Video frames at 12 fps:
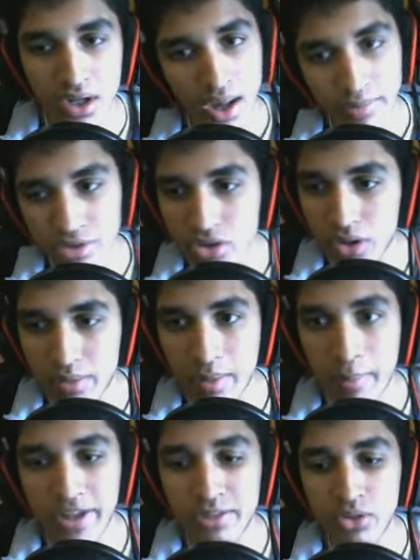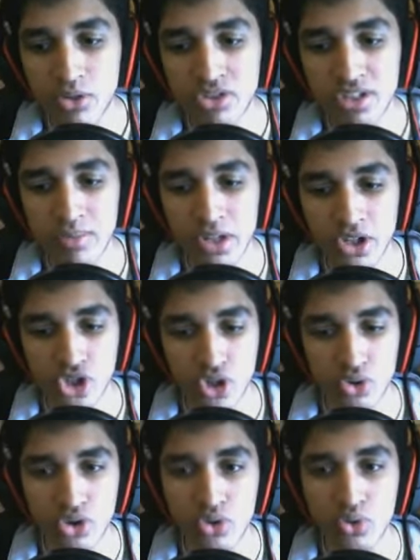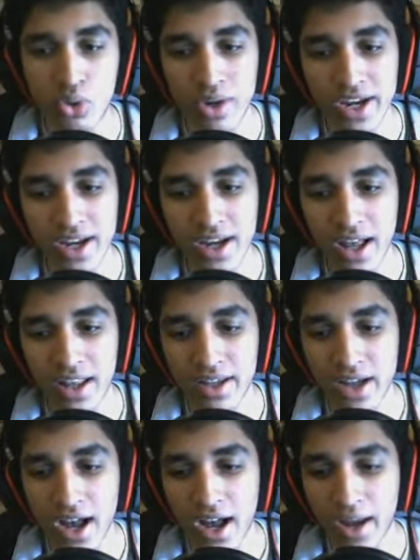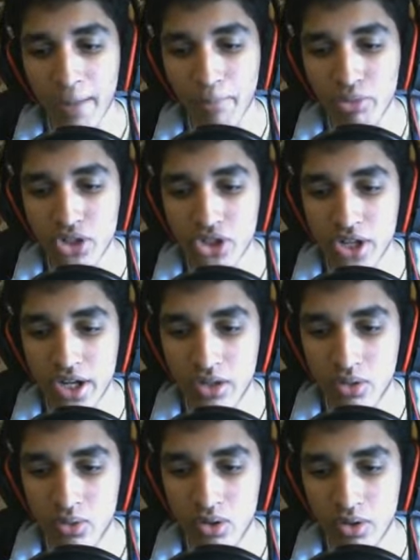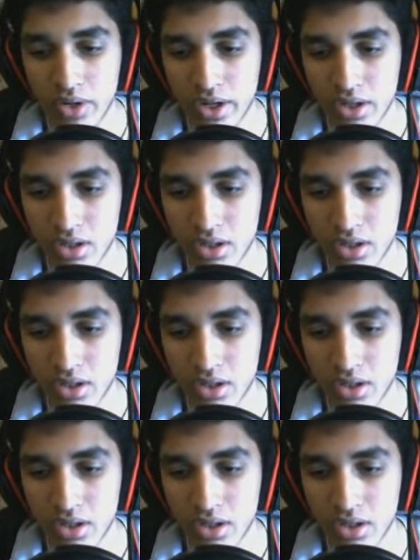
I'm sorry, my man, but you seem like a chill dude, okay? I, like, I, I appreciate you, okay?